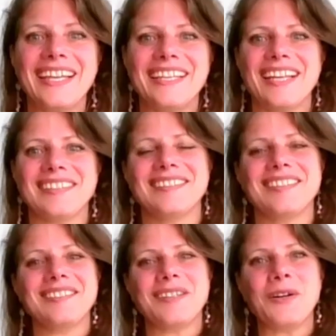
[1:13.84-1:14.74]
Yes,
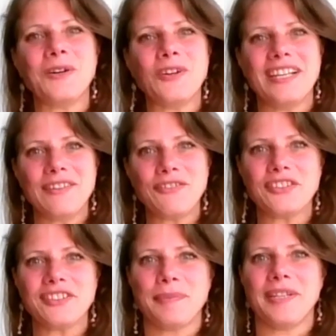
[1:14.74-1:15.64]
so Lift
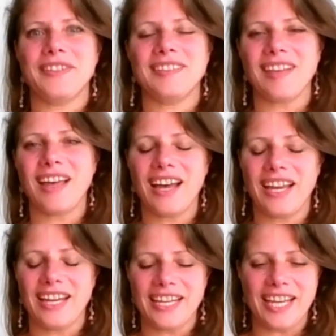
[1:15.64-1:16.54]
Your Spirit.
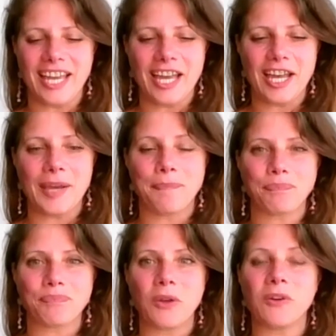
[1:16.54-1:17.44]
I
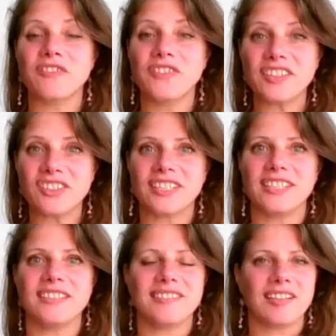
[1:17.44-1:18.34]
um,
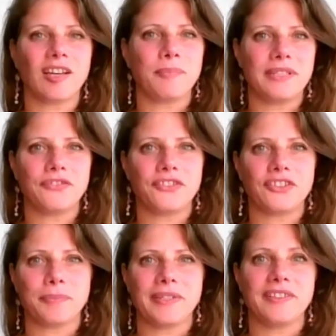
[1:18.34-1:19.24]
originally set up Lift Your
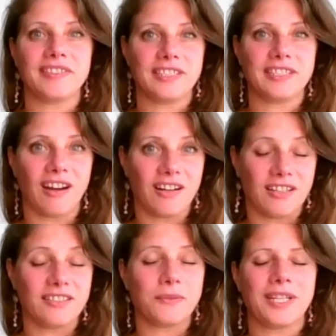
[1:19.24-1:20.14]
Spirit in
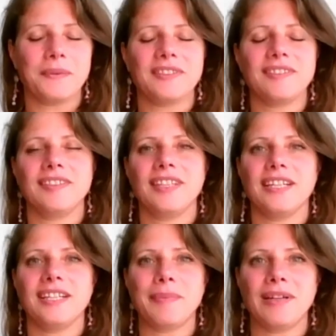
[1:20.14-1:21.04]
Ireland when I was still
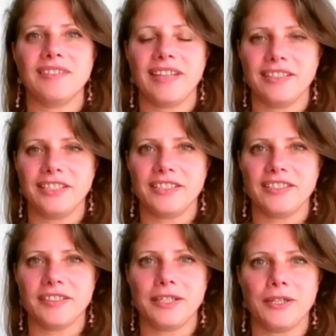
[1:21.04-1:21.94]
there about ten
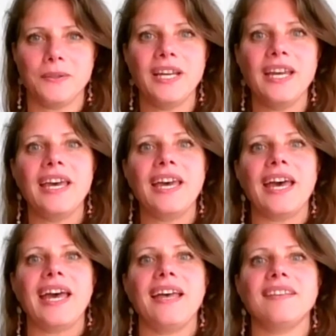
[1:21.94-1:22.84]
years ago,
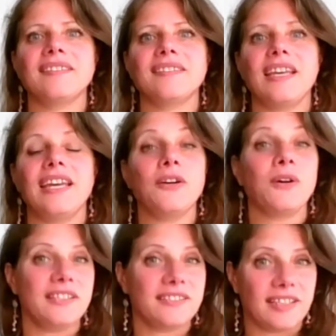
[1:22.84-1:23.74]
as a
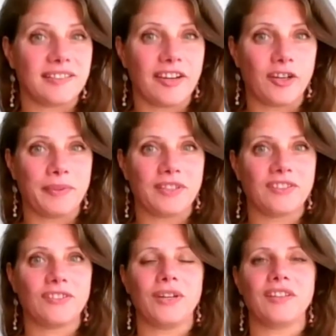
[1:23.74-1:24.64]
holistic
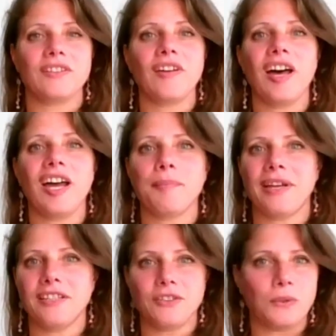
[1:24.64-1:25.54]
therapist. So at the time I
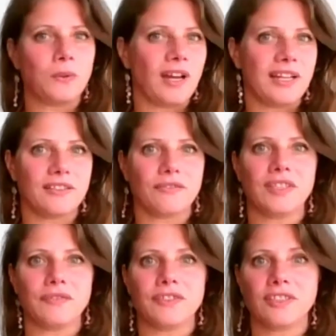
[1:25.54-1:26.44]
did all kinds of
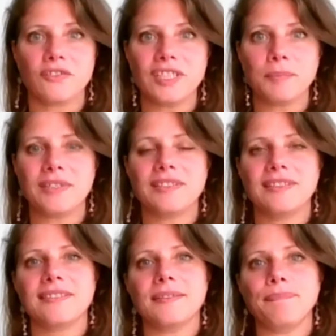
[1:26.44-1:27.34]
different
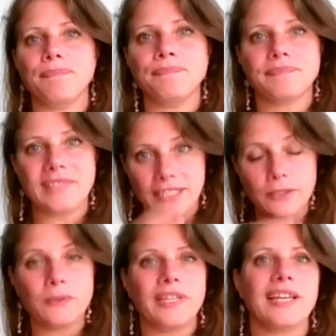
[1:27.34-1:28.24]
treatments,
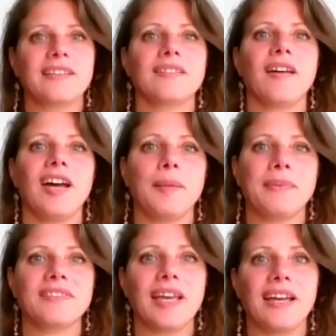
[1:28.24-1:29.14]
including at the time
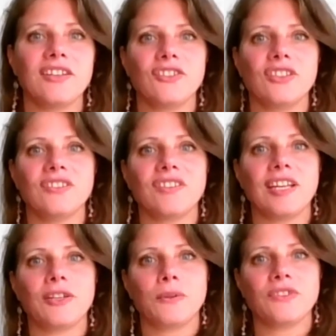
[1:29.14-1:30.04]
massages
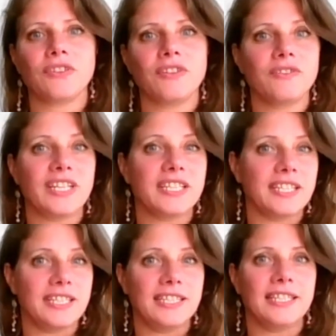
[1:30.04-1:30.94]
and also
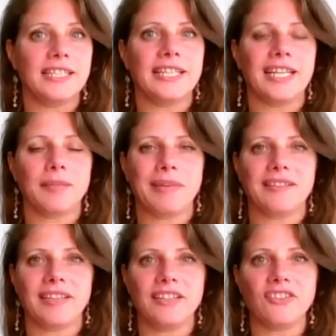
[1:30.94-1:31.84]
Reiki healing and
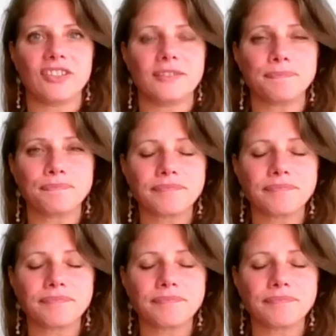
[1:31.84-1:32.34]
meditation.